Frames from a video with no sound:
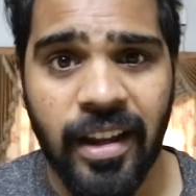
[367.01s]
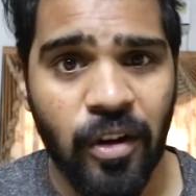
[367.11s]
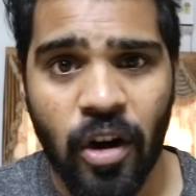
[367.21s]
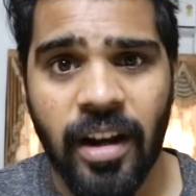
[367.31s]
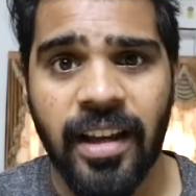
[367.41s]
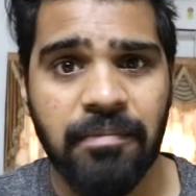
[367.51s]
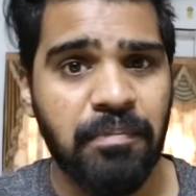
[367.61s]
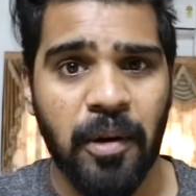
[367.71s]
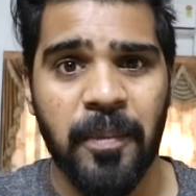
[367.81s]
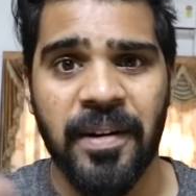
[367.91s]
again, not
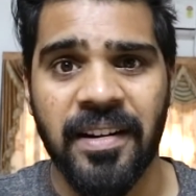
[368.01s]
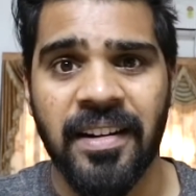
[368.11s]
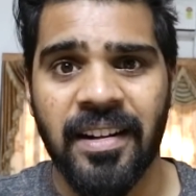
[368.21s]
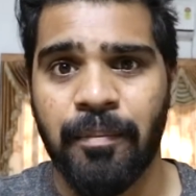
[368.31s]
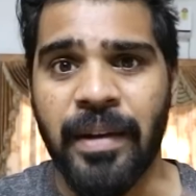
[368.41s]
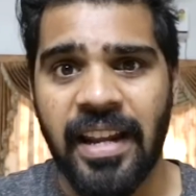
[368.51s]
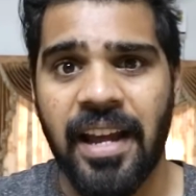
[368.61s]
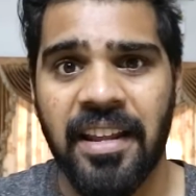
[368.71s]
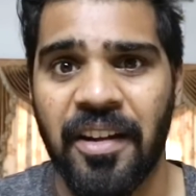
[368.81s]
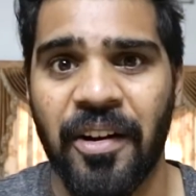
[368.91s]
like proper
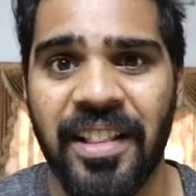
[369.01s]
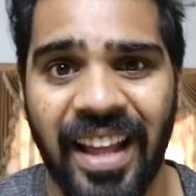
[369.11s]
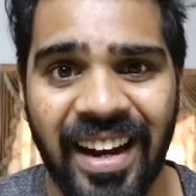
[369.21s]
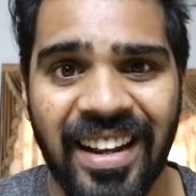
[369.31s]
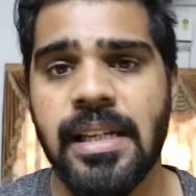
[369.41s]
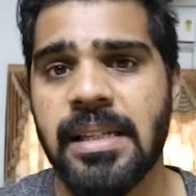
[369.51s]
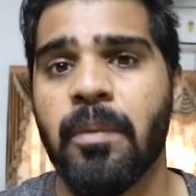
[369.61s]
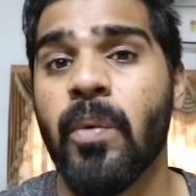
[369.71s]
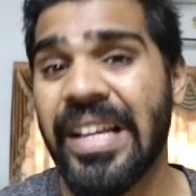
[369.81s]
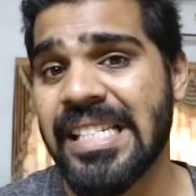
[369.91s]
biryani and all that. Just
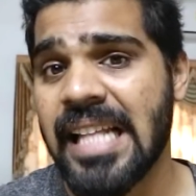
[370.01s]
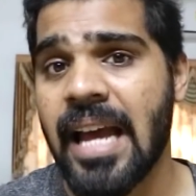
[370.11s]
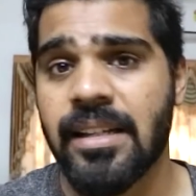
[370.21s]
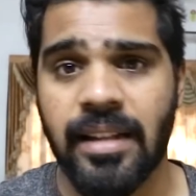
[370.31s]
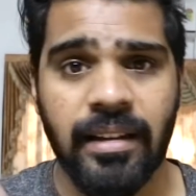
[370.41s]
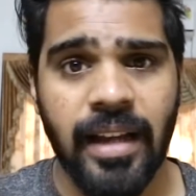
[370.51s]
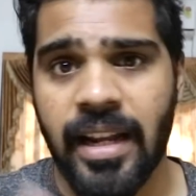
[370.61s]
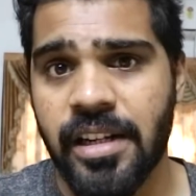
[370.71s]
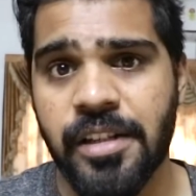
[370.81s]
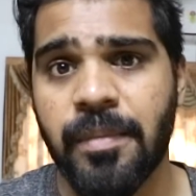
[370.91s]
some quick snacks like
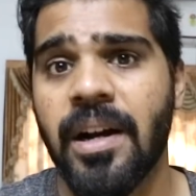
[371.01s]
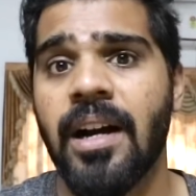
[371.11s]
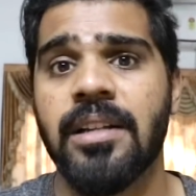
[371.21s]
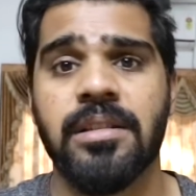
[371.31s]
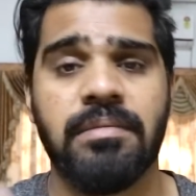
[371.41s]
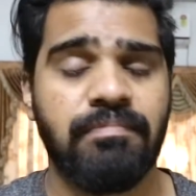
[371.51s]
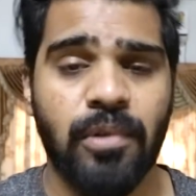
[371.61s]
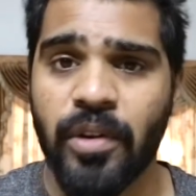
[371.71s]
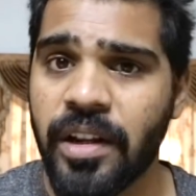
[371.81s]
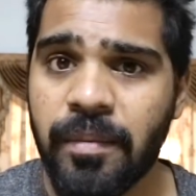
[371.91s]
energy bars,
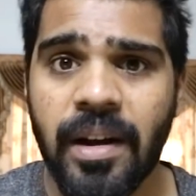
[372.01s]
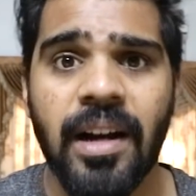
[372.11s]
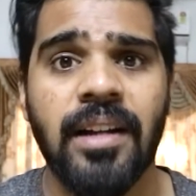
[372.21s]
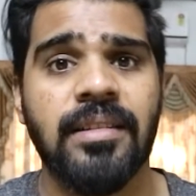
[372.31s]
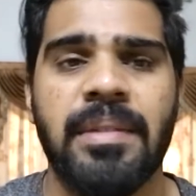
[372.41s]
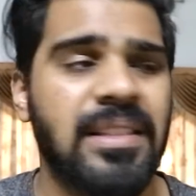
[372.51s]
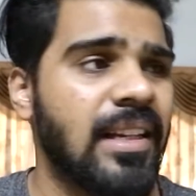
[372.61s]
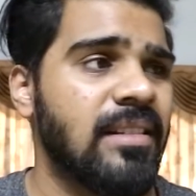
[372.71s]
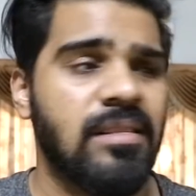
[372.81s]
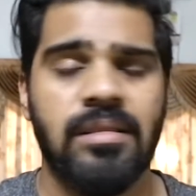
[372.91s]
protein bars,
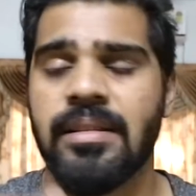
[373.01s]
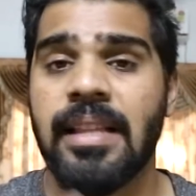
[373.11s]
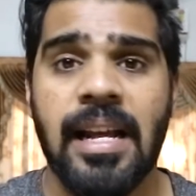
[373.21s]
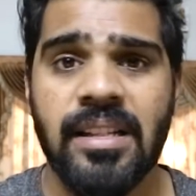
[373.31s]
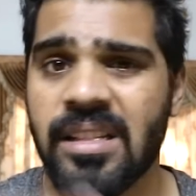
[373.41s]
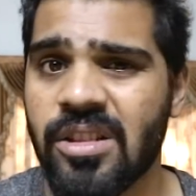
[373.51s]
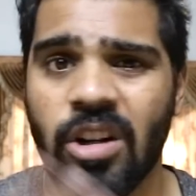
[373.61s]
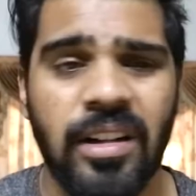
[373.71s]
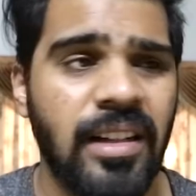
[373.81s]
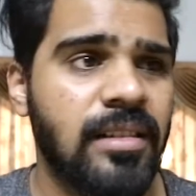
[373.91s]
biscuits, nuts,
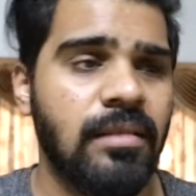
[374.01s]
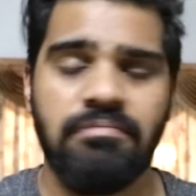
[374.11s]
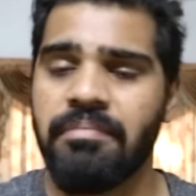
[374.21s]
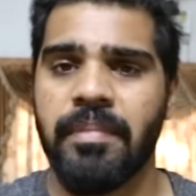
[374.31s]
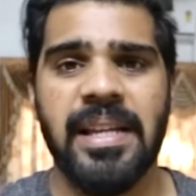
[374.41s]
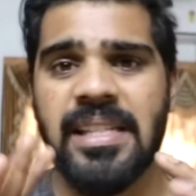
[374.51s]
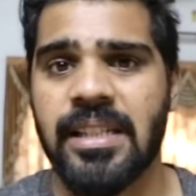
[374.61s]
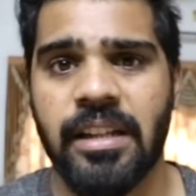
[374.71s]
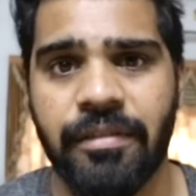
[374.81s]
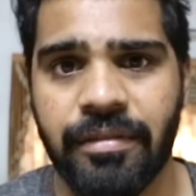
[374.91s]
chocolates, basic
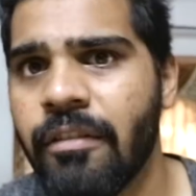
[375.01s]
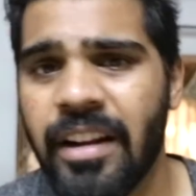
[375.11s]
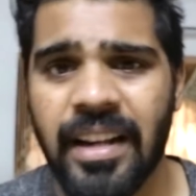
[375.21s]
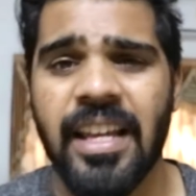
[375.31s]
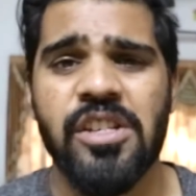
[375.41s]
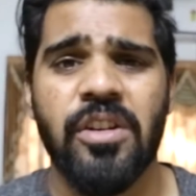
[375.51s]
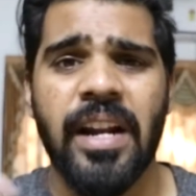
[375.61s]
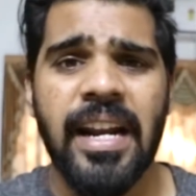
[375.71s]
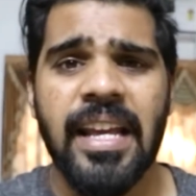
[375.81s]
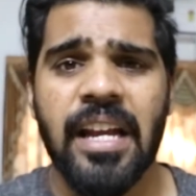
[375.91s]
stuff. Where in case you're
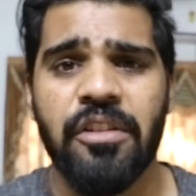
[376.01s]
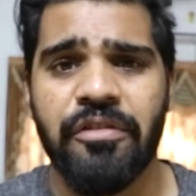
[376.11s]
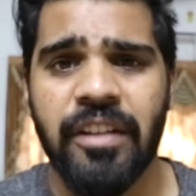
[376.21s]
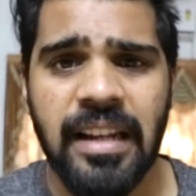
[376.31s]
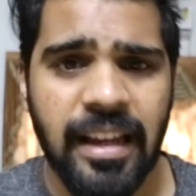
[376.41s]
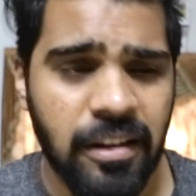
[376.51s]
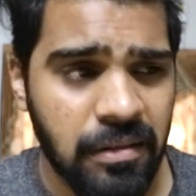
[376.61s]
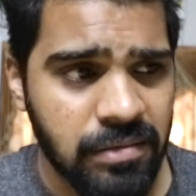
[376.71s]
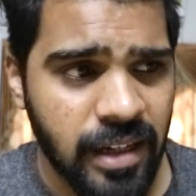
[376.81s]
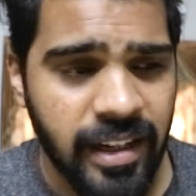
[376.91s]
riding and you feel like
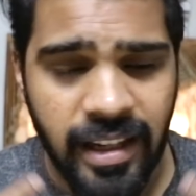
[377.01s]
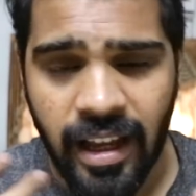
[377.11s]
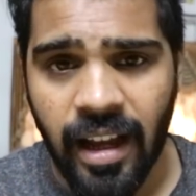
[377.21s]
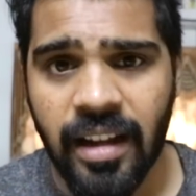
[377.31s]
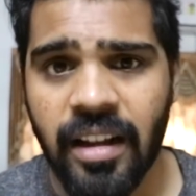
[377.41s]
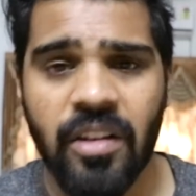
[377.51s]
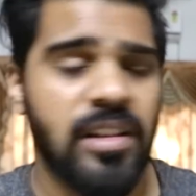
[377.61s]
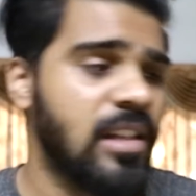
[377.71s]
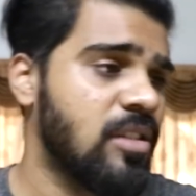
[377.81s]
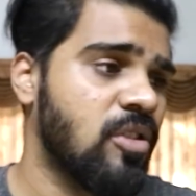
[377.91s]
you're suddenly hungry, you
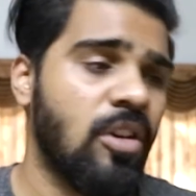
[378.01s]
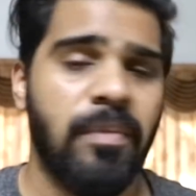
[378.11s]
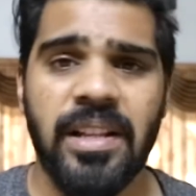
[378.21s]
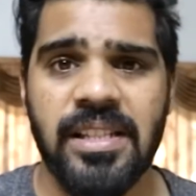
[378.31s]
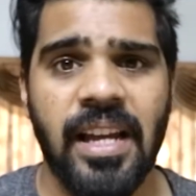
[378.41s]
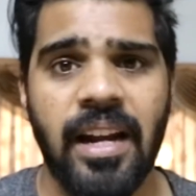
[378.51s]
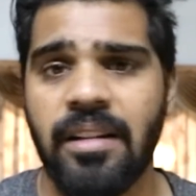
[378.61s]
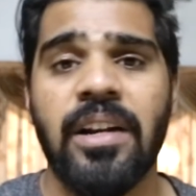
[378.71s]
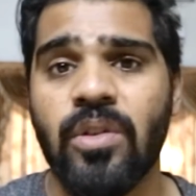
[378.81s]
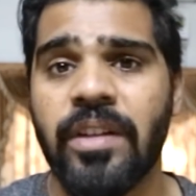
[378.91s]
can just stop by the side.
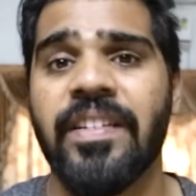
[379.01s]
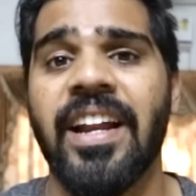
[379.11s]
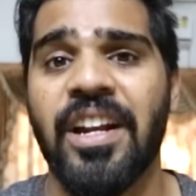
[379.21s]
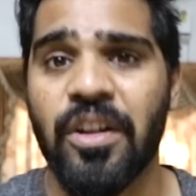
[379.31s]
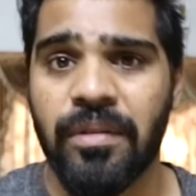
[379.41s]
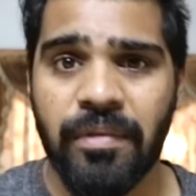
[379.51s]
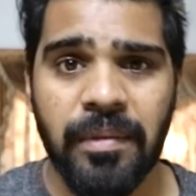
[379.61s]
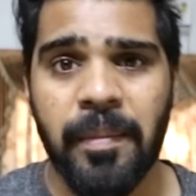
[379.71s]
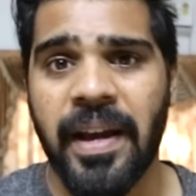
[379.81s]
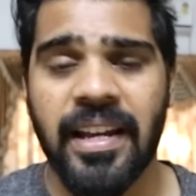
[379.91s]
I don't even get down
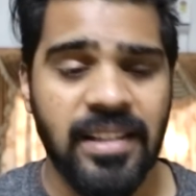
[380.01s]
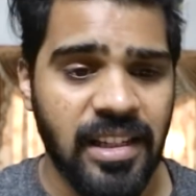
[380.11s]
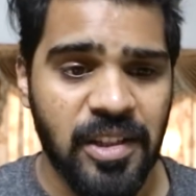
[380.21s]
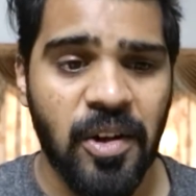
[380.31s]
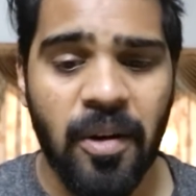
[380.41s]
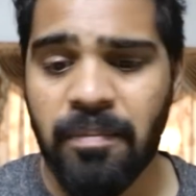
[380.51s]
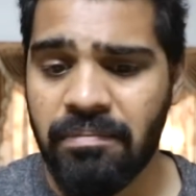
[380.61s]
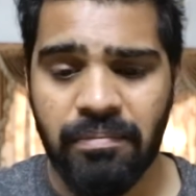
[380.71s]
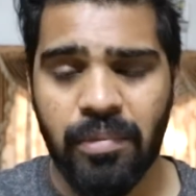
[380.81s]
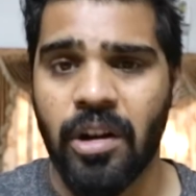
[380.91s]
from the bike, just
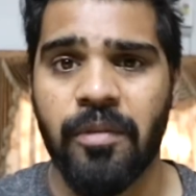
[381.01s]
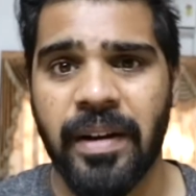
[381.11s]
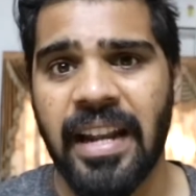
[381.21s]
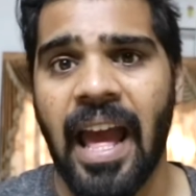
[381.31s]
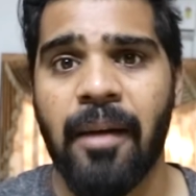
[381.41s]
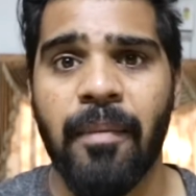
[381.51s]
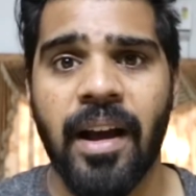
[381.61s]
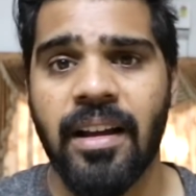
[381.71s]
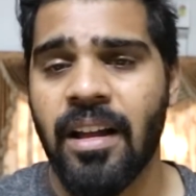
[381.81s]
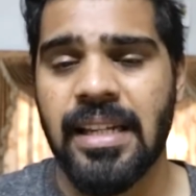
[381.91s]
stop, pull out my tank
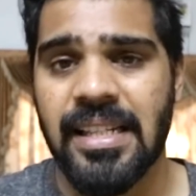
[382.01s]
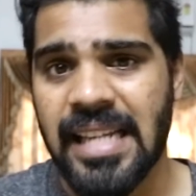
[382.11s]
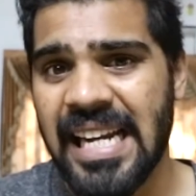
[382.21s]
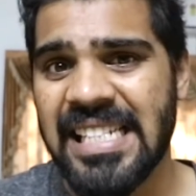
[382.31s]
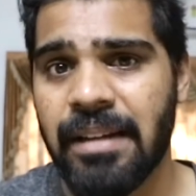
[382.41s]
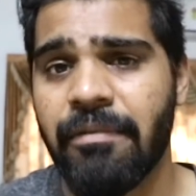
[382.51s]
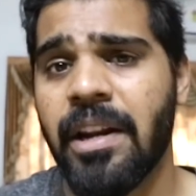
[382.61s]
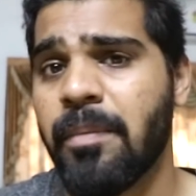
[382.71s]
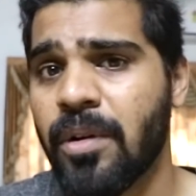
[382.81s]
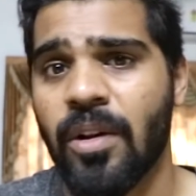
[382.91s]
bag. There's a side zip
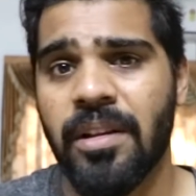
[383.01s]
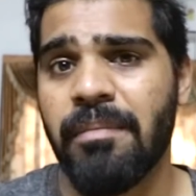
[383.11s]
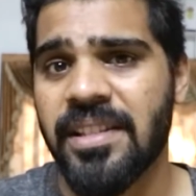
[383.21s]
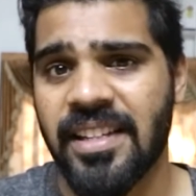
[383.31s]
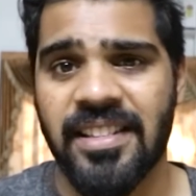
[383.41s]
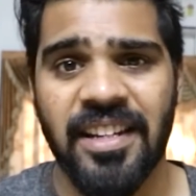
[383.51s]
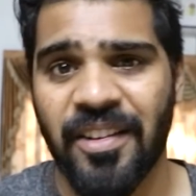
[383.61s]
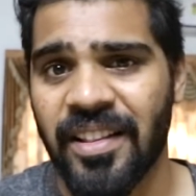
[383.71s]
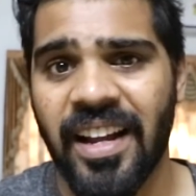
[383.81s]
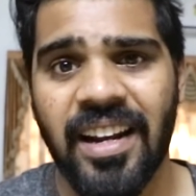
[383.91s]
where I put all the biscuits and
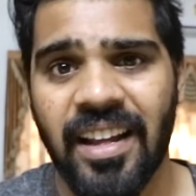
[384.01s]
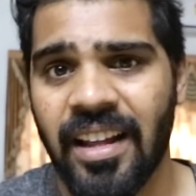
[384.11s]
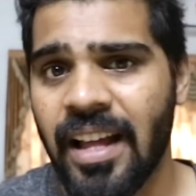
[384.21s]
all that.